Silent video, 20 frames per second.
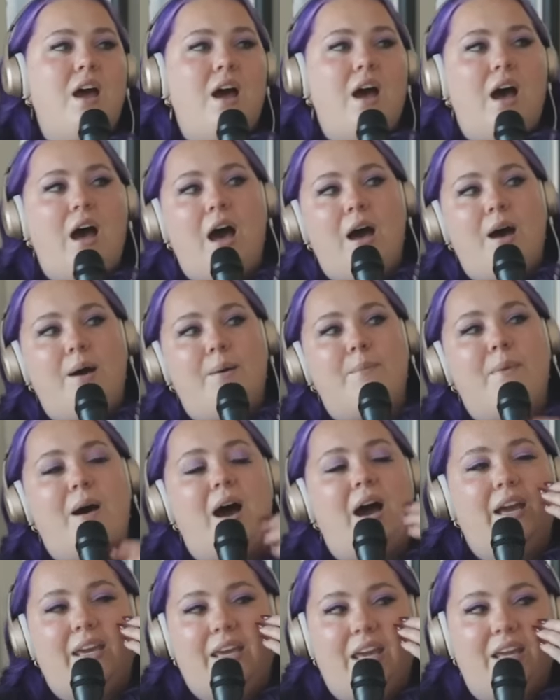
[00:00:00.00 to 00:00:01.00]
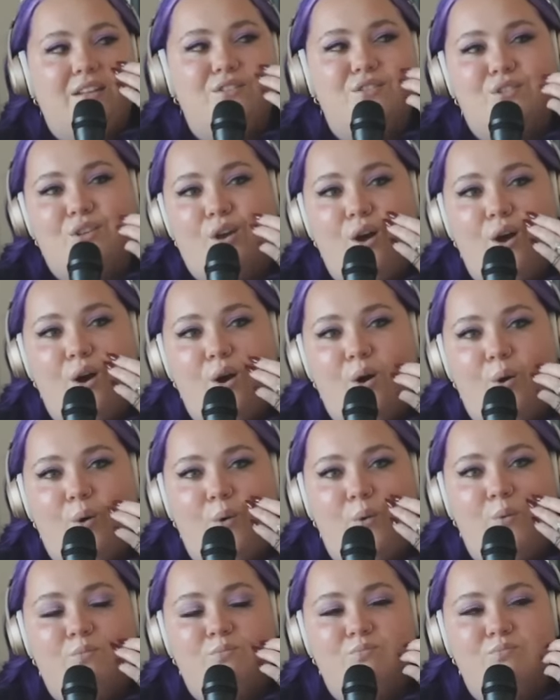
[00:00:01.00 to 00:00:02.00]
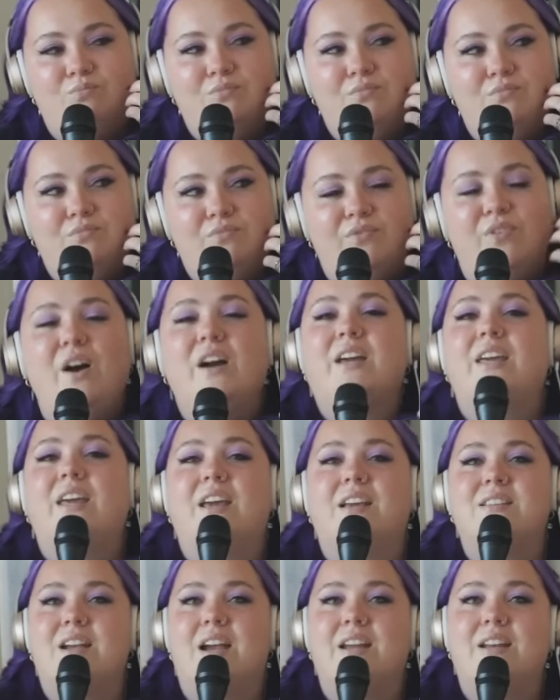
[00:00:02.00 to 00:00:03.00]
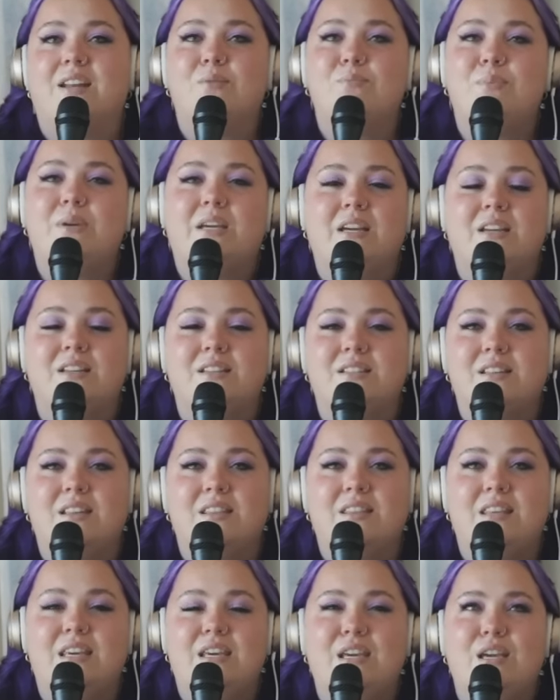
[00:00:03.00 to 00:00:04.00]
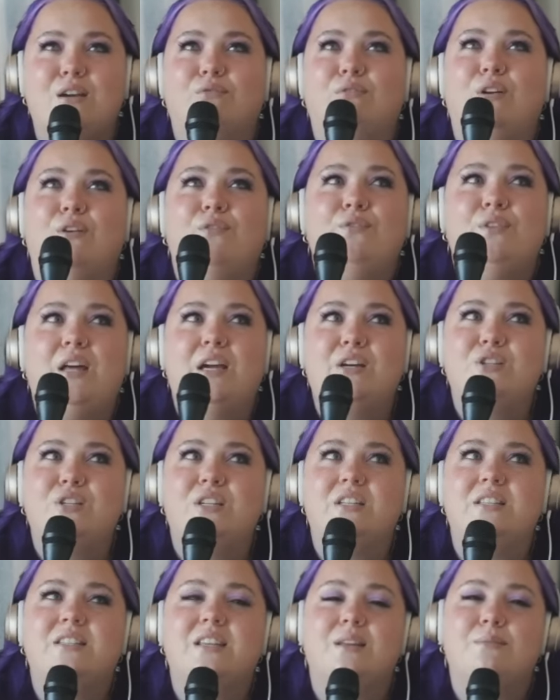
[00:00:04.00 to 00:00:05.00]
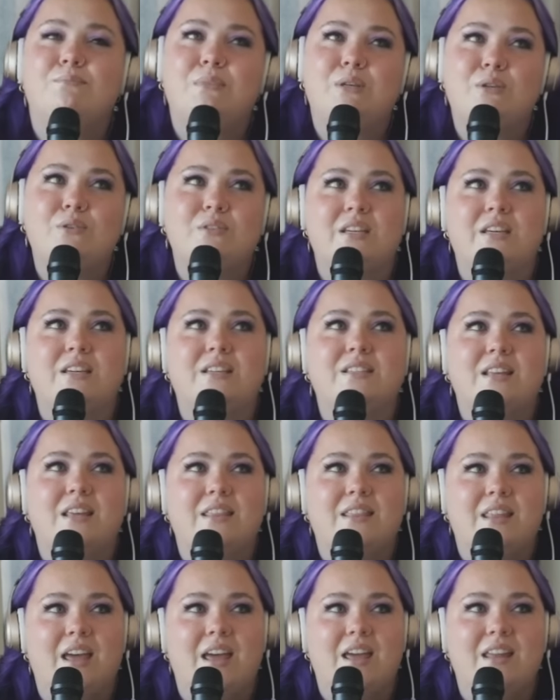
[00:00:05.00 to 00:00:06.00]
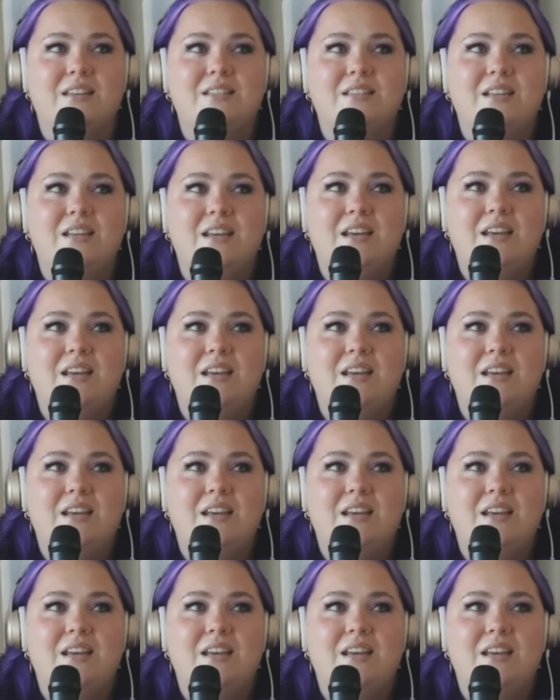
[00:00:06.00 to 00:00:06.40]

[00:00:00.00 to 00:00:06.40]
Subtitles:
I get so fucking excited because the reflections and musings that